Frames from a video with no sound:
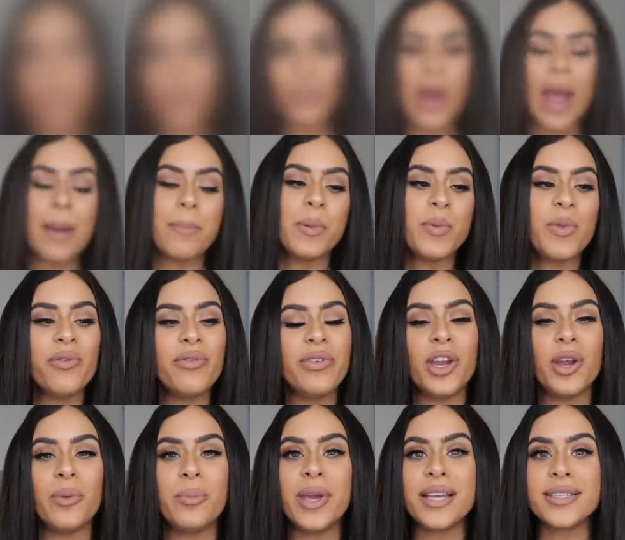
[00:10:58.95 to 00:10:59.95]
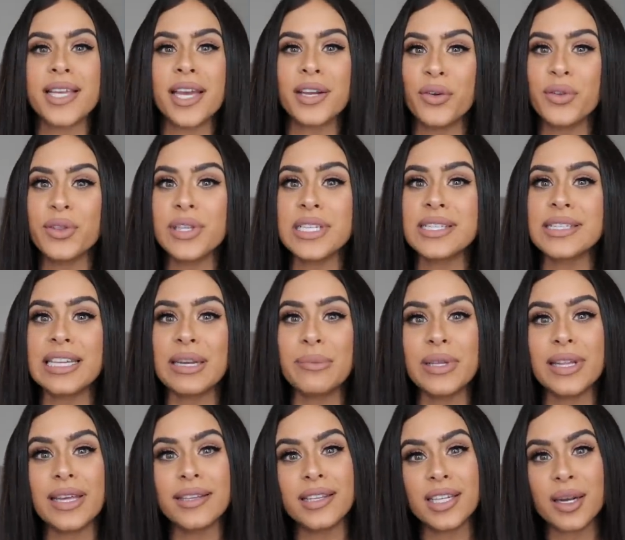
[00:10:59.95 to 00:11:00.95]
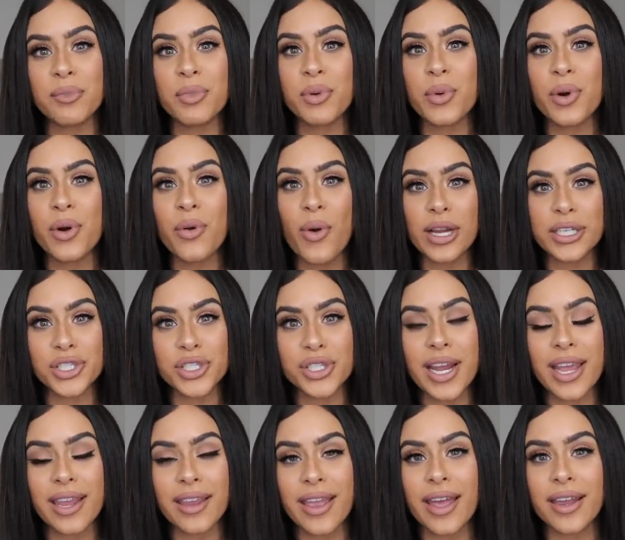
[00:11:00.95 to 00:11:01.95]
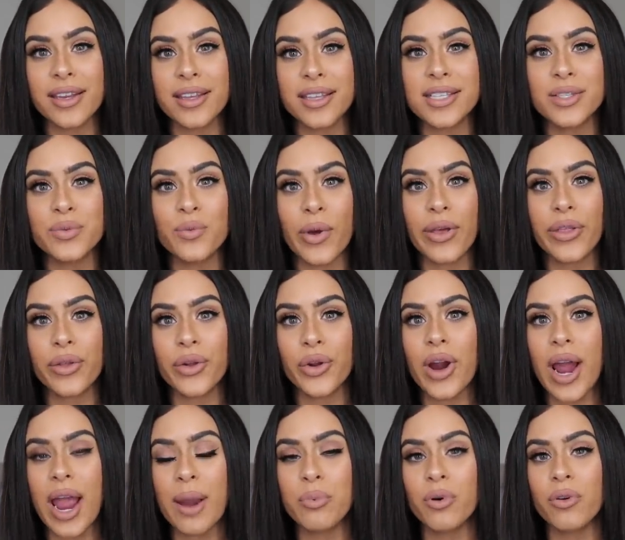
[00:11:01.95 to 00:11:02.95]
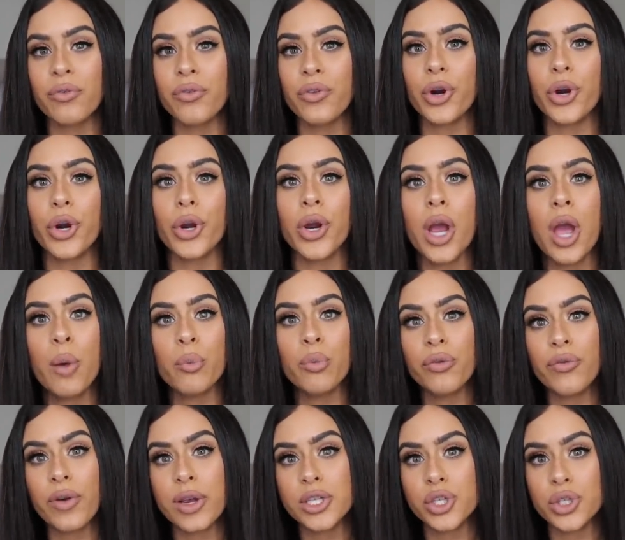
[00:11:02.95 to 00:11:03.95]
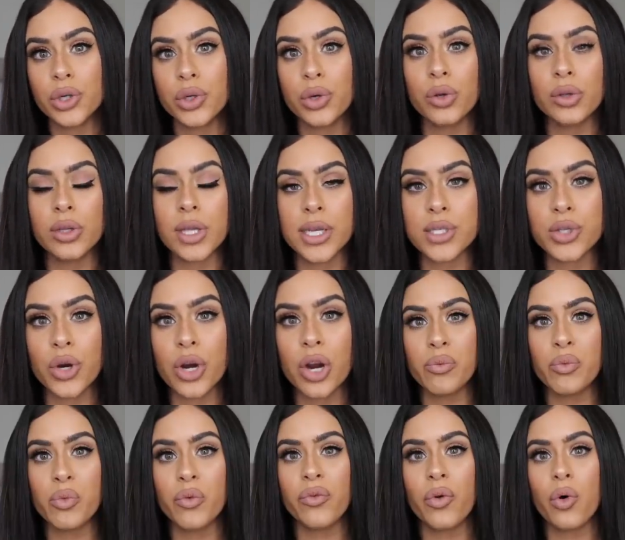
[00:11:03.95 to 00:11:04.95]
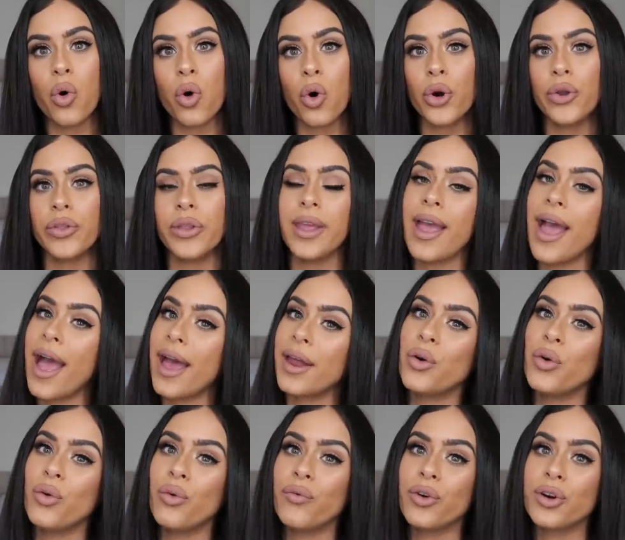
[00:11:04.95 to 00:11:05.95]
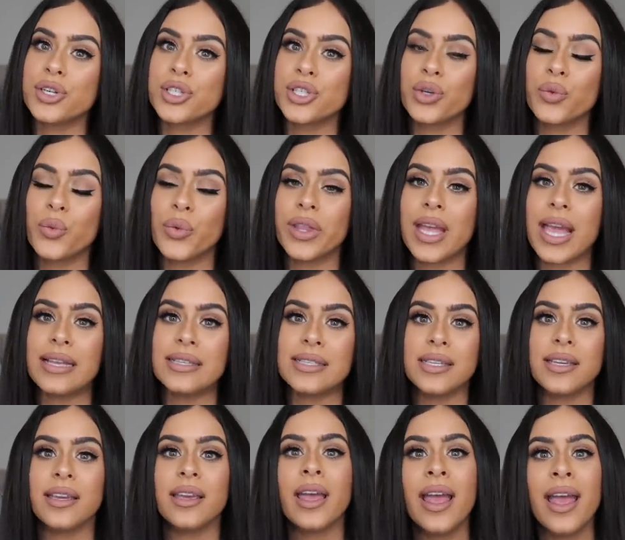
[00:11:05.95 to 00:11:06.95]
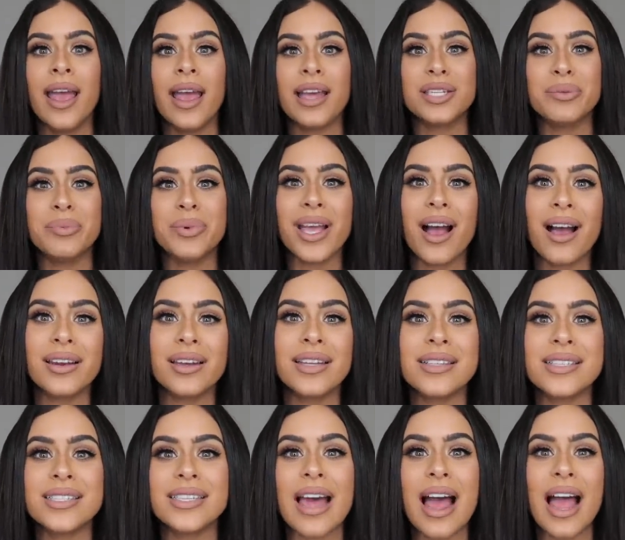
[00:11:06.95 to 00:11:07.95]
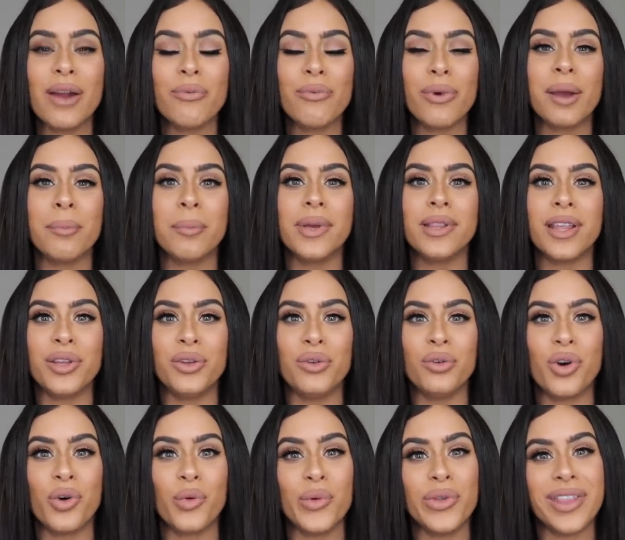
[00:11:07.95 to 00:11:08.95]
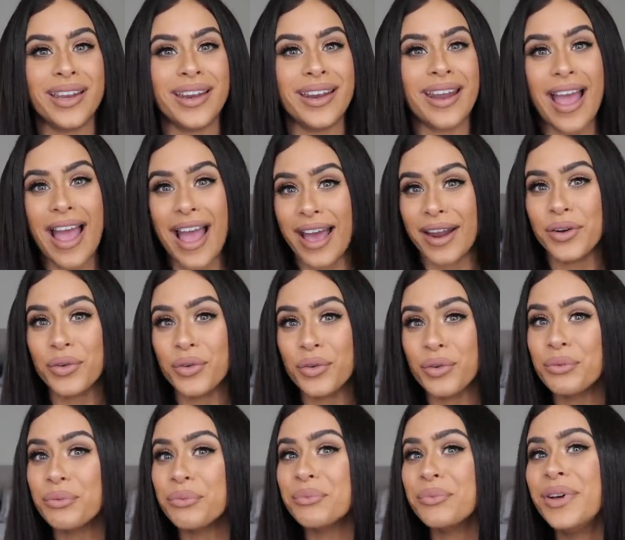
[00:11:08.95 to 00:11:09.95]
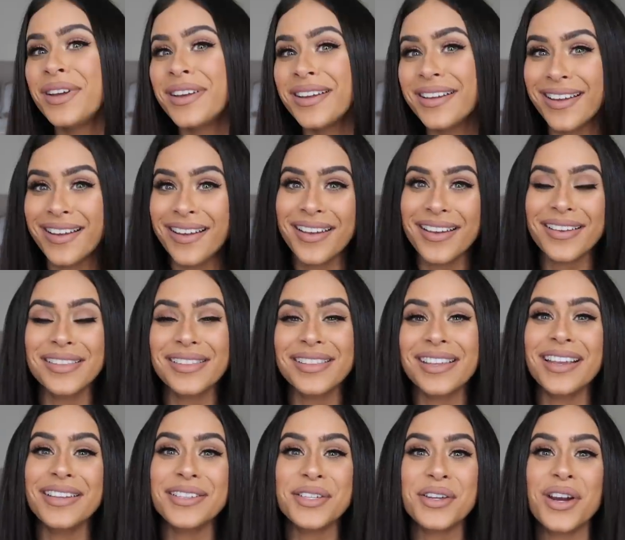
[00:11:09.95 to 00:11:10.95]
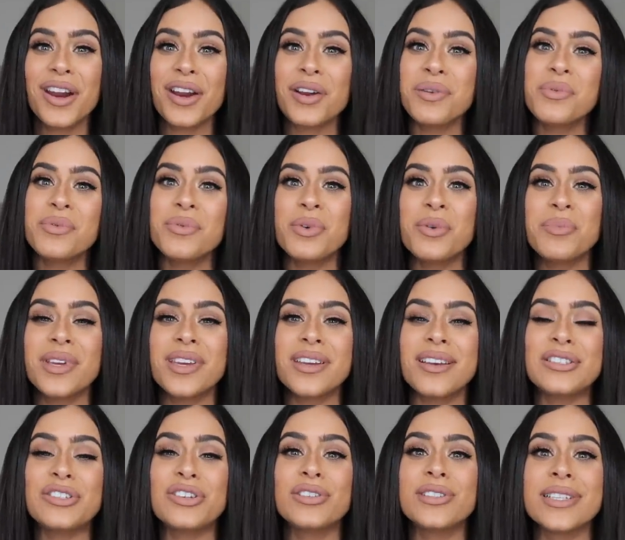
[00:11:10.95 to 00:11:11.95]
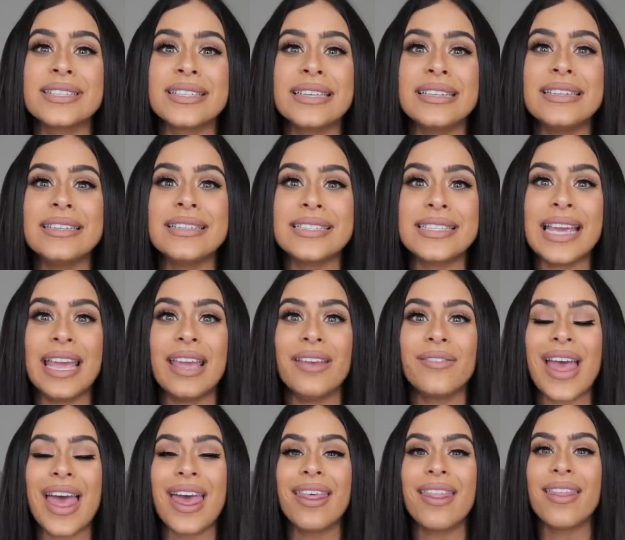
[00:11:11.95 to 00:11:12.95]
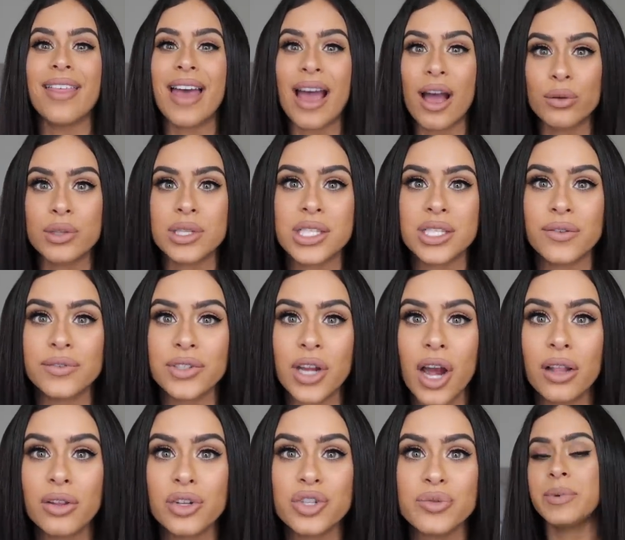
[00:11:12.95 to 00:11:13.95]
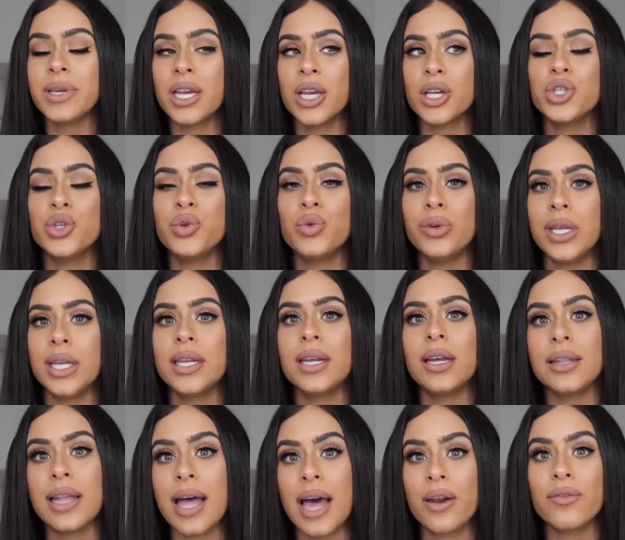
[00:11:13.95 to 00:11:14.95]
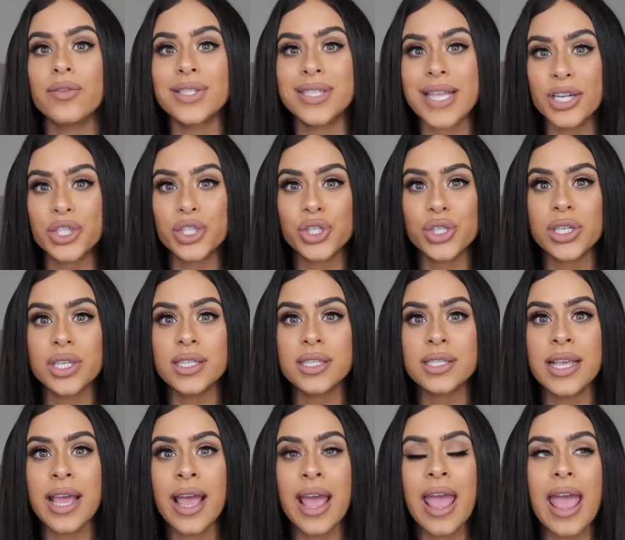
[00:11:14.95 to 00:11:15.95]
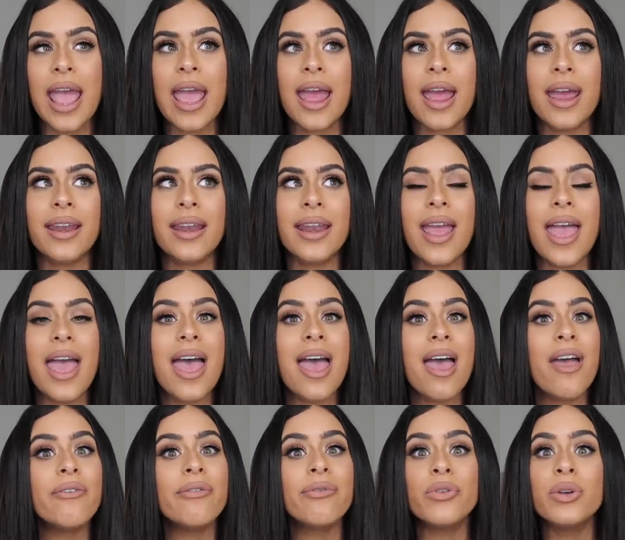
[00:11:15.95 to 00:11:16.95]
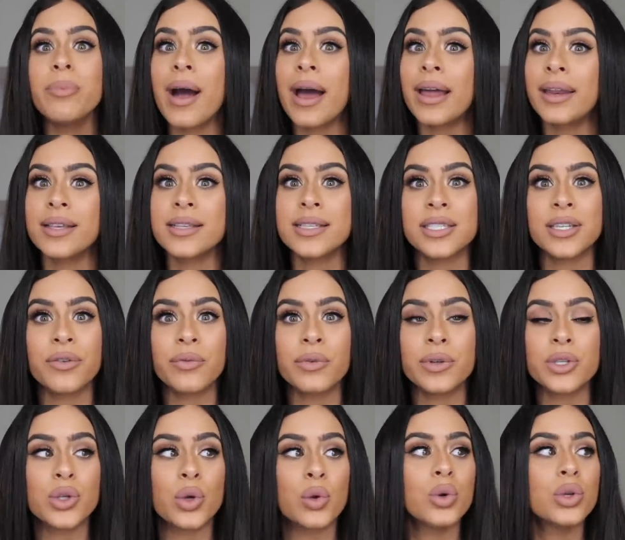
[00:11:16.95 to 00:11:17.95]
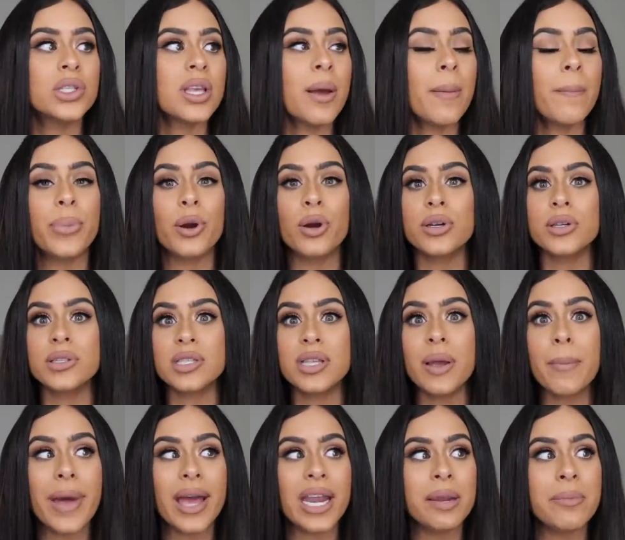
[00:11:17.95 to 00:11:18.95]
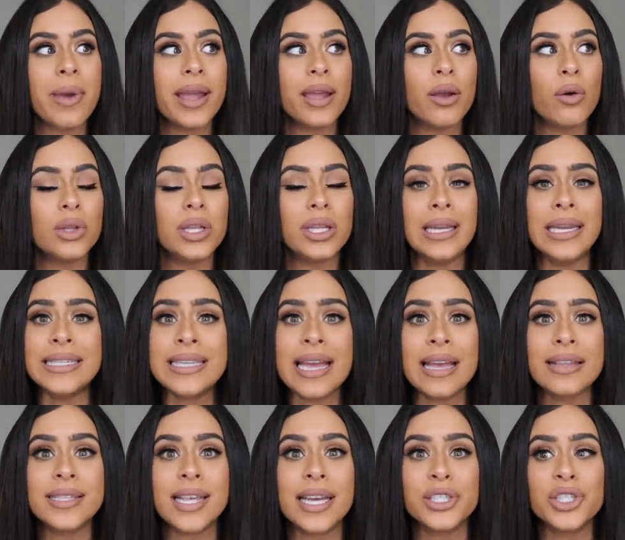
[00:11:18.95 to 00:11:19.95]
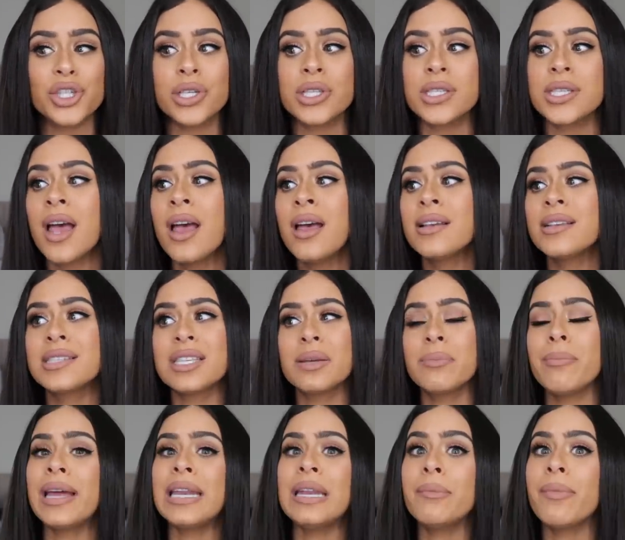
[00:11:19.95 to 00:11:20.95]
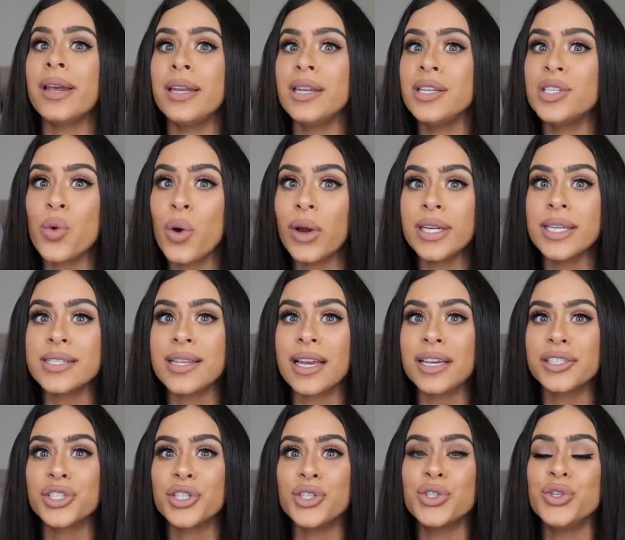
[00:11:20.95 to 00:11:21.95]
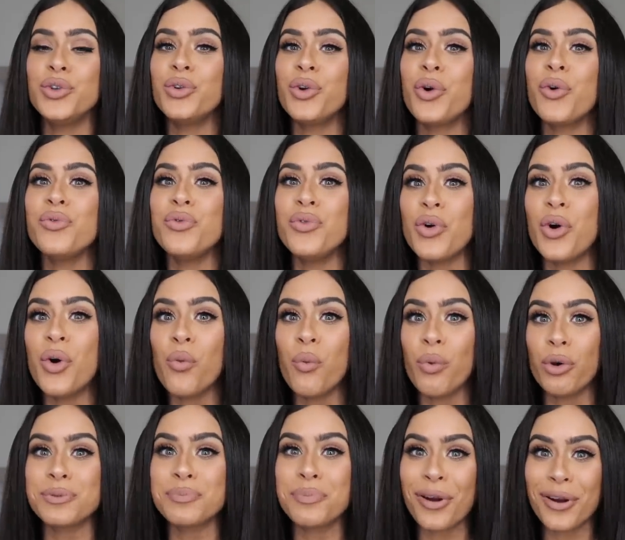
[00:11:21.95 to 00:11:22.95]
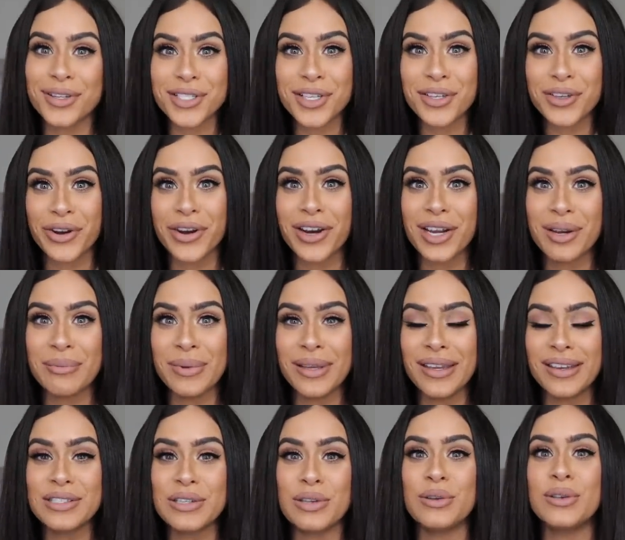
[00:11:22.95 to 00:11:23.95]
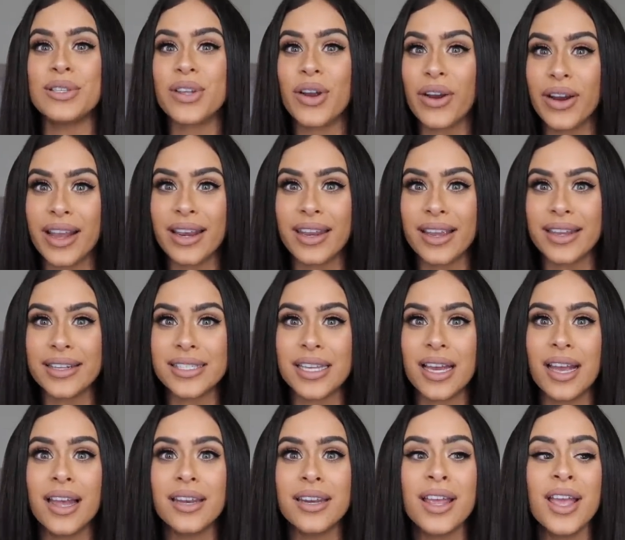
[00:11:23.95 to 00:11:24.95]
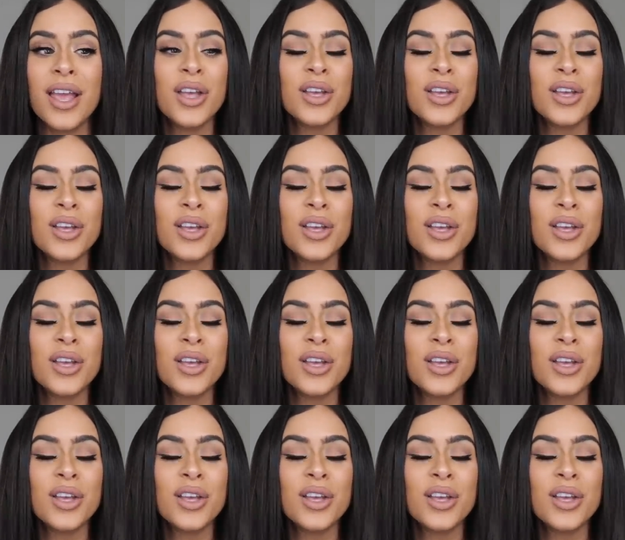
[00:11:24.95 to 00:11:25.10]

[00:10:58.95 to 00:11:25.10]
To wrap up the video, because I know this is gonna be like the number one question I get, is whether I prefer professional laser removal or the at-home version with Kenzzi. And to be honest, I recommend that you go with an at-home laser hair removal, because you're just gonna save thousands of dollars, because you need a lot of sessions and everybody is different. So some per somebody might only need ten sessions, somebody might need twenty sessions. You don't know which person you're gonna be until you start getting it done.